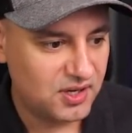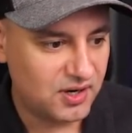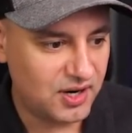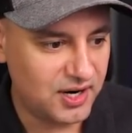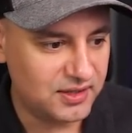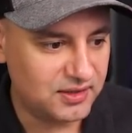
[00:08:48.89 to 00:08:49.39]

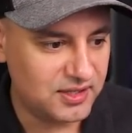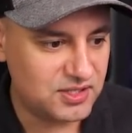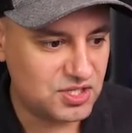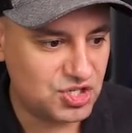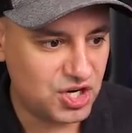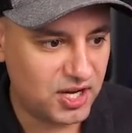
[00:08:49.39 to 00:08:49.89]
All right,
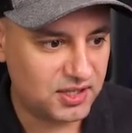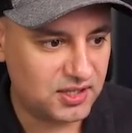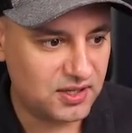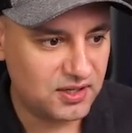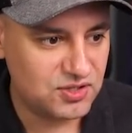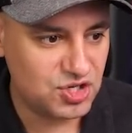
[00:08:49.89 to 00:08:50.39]
let's
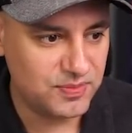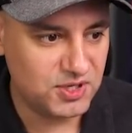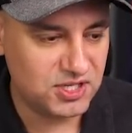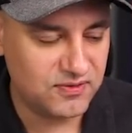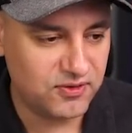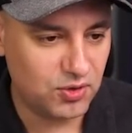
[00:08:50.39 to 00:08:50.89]
check
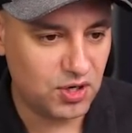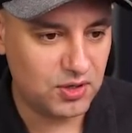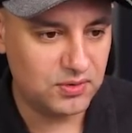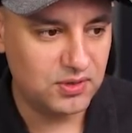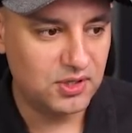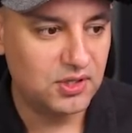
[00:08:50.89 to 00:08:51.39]

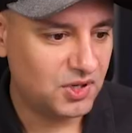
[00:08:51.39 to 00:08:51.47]
GPT-4o.